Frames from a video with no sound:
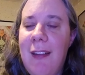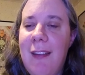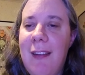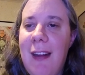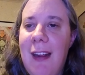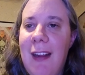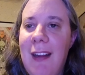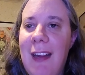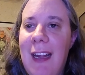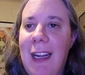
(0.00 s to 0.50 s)

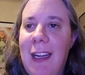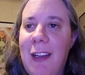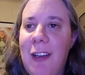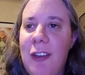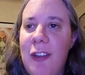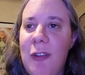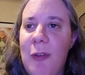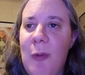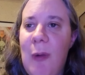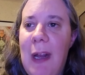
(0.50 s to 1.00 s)
not like
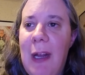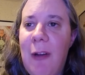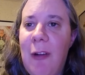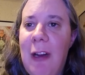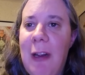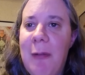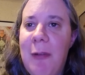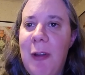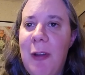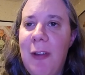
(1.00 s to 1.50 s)
white
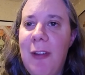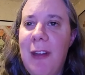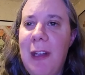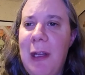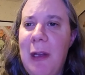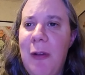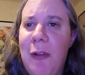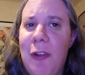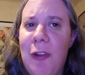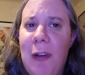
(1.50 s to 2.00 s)
grape juice that
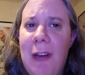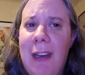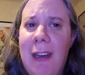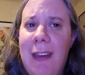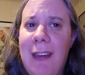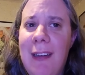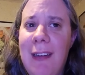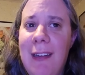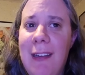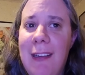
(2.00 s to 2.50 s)
you
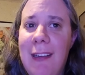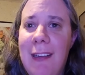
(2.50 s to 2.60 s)
drink,